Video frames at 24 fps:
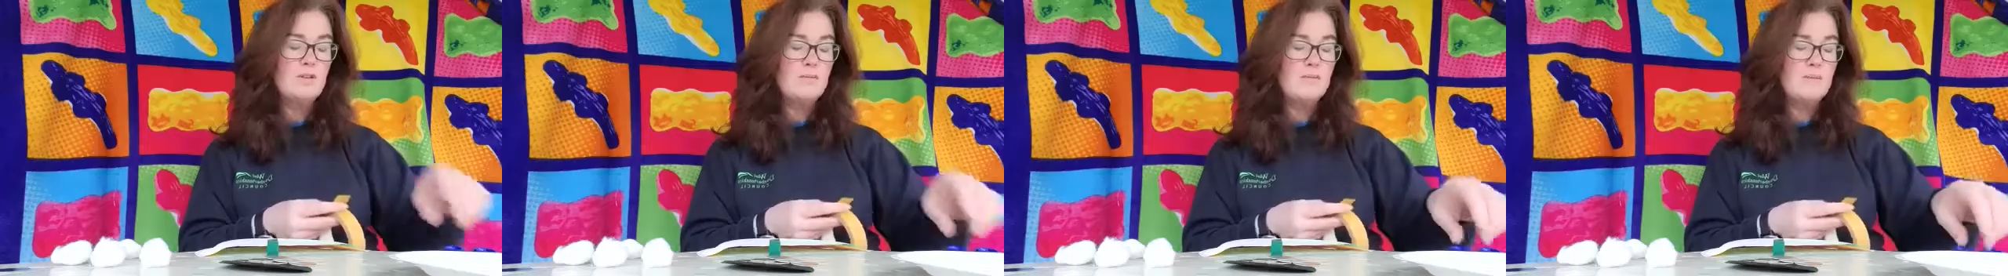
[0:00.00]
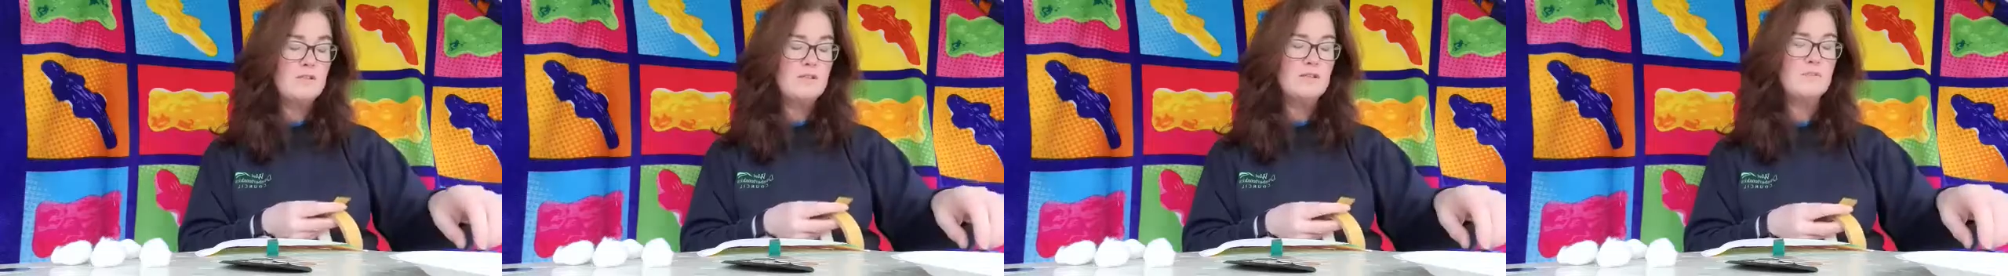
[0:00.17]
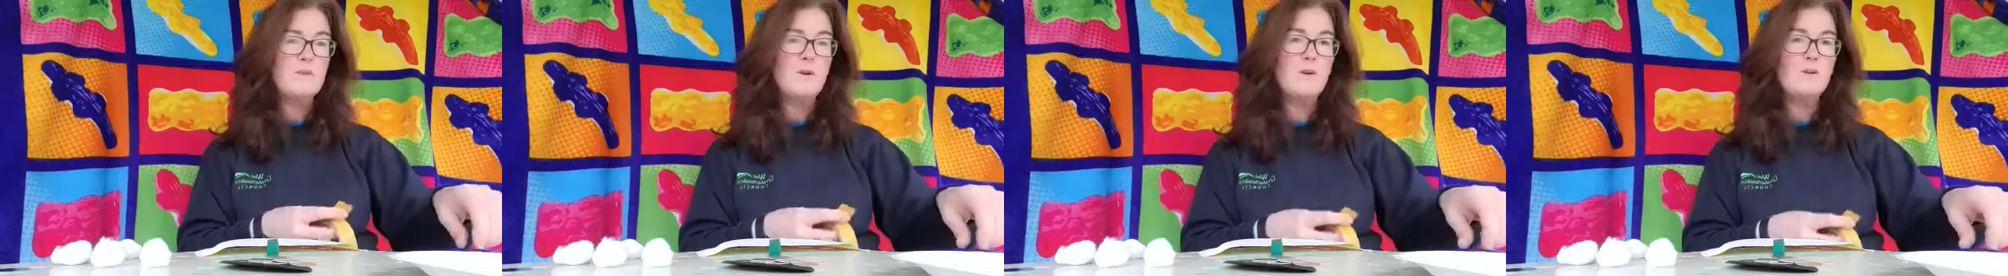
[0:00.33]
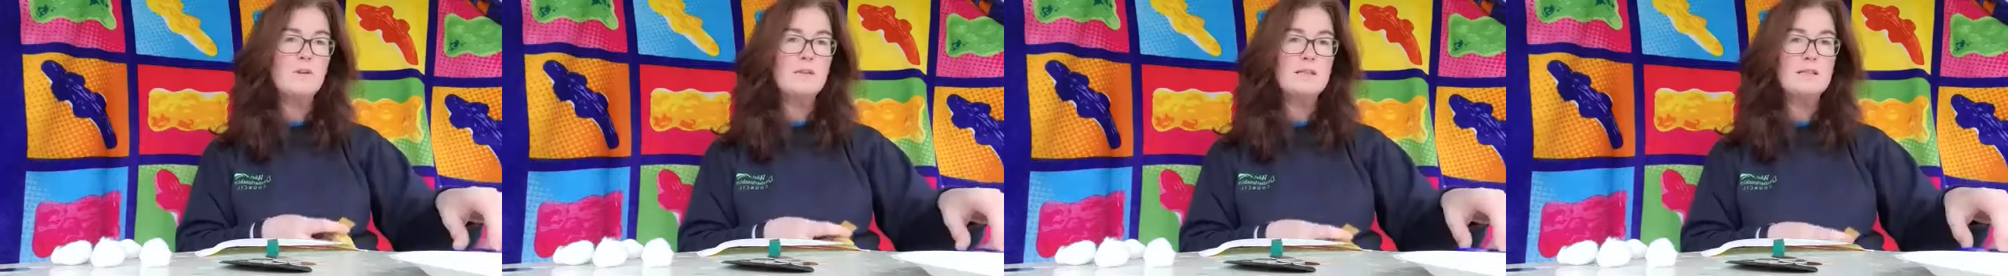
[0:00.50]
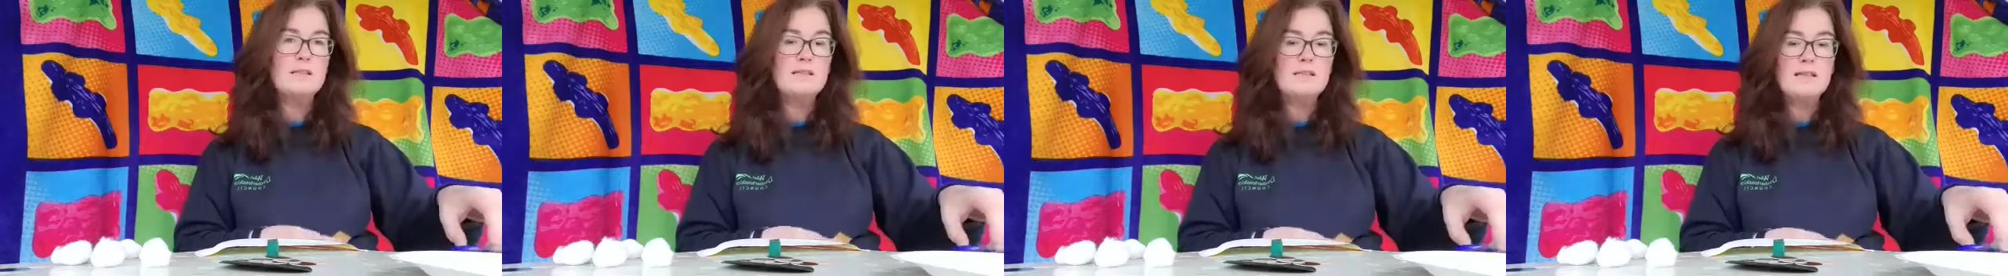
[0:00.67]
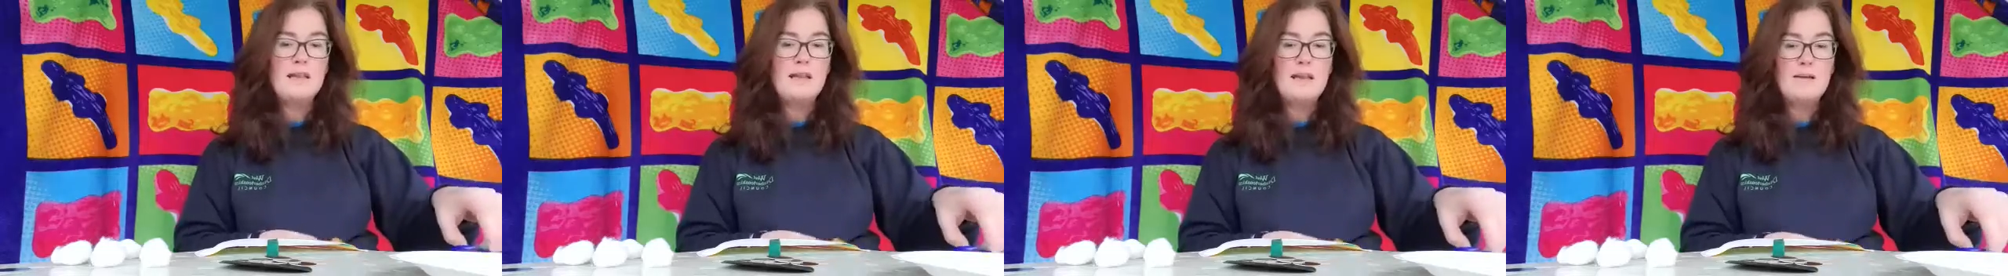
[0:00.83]
but to be
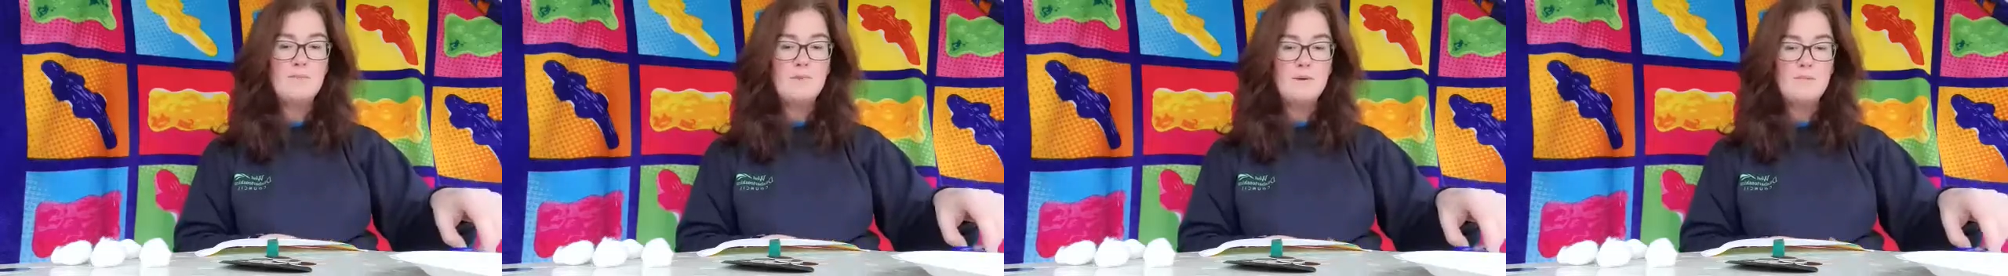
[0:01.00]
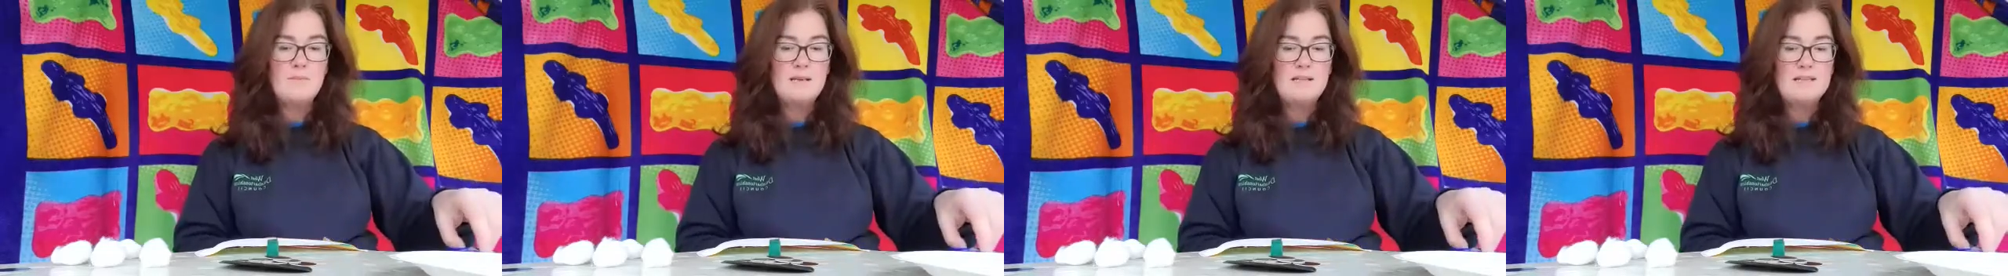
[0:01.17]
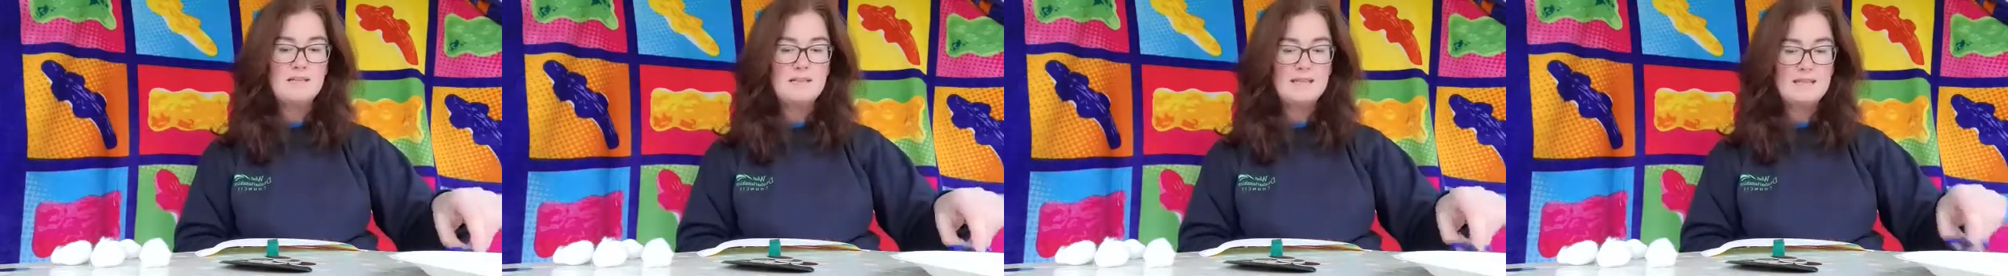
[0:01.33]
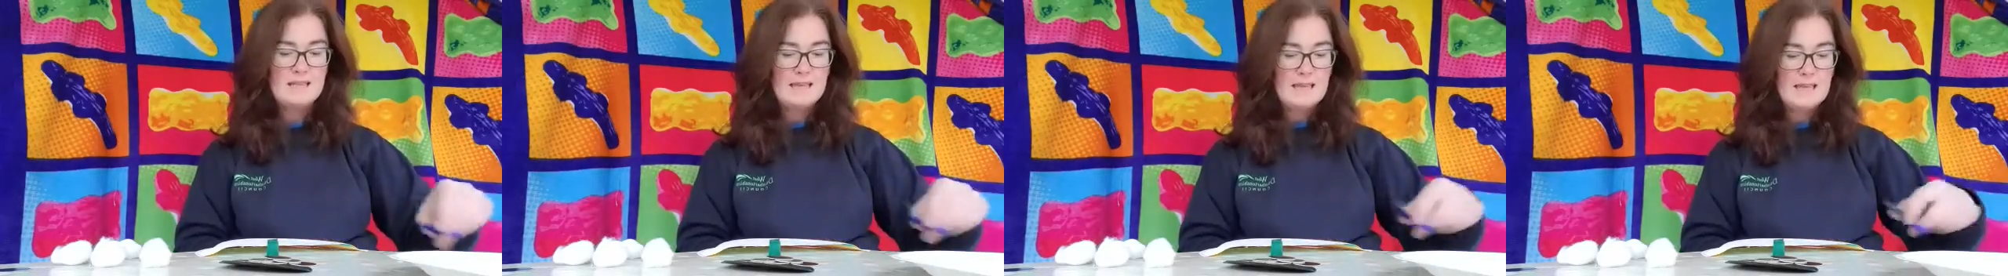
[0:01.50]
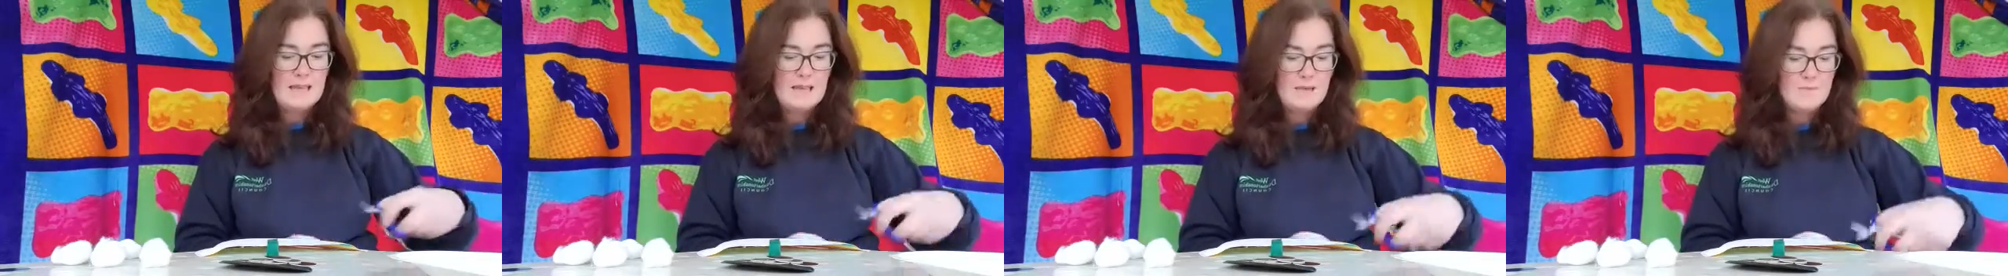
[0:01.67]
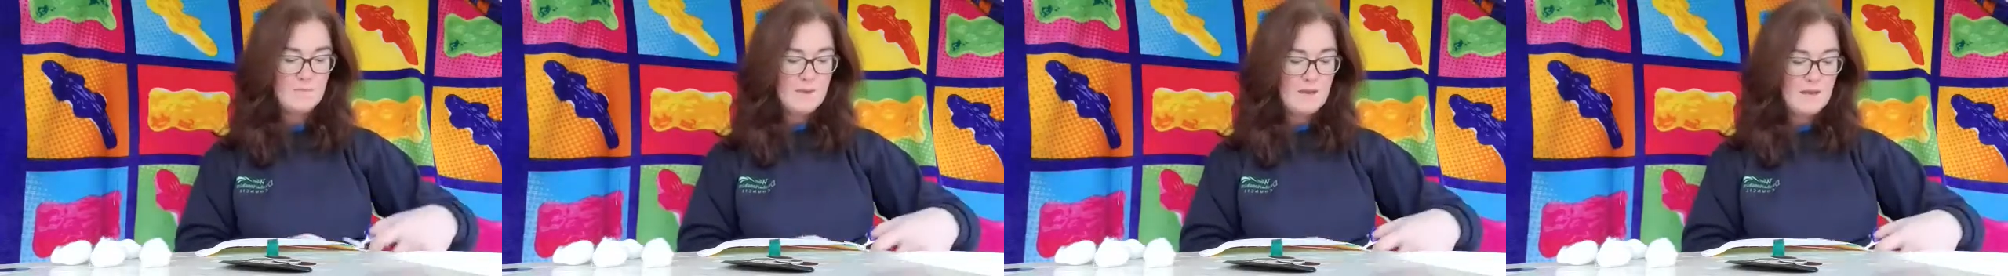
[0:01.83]
honest, a piece of
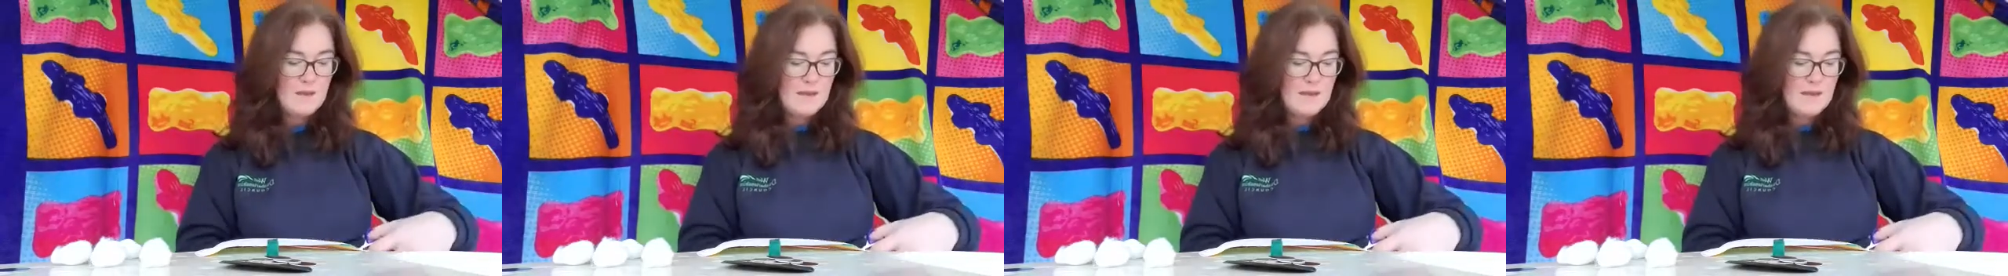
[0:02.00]
tape